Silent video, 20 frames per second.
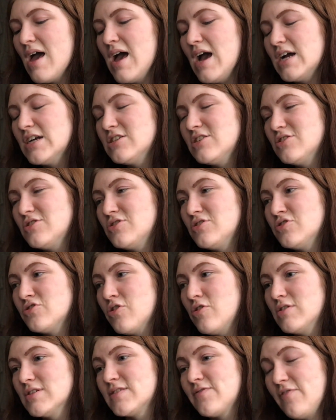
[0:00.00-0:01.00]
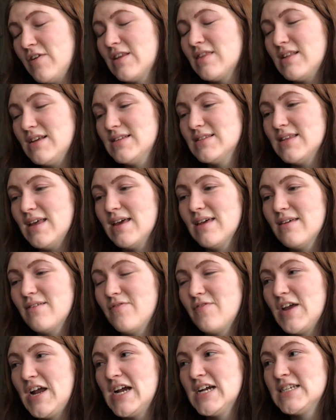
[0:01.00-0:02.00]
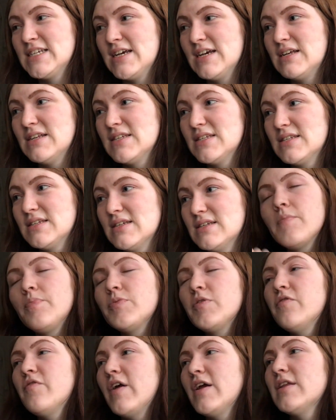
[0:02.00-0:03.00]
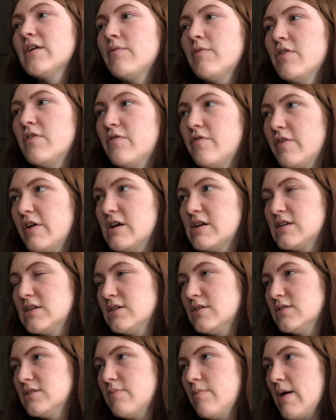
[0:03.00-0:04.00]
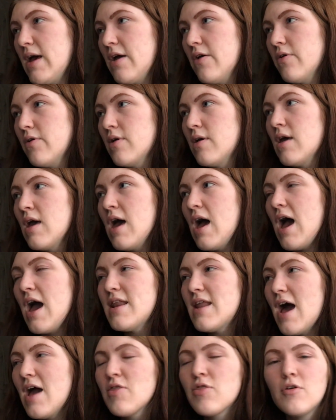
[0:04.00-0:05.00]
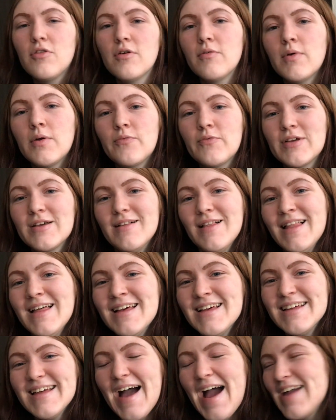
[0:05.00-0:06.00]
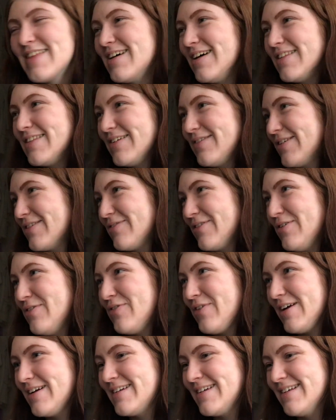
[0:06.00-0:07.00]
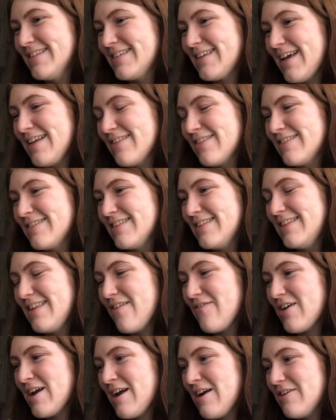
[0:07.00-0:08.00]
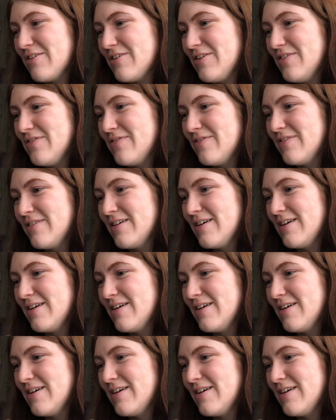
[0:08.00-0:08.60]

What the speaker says: As she's doing drawings for these like fairy tales, you find out what the fairy tale is about, and I thought they were real. I thought they were real fairy tales that I just never heard of,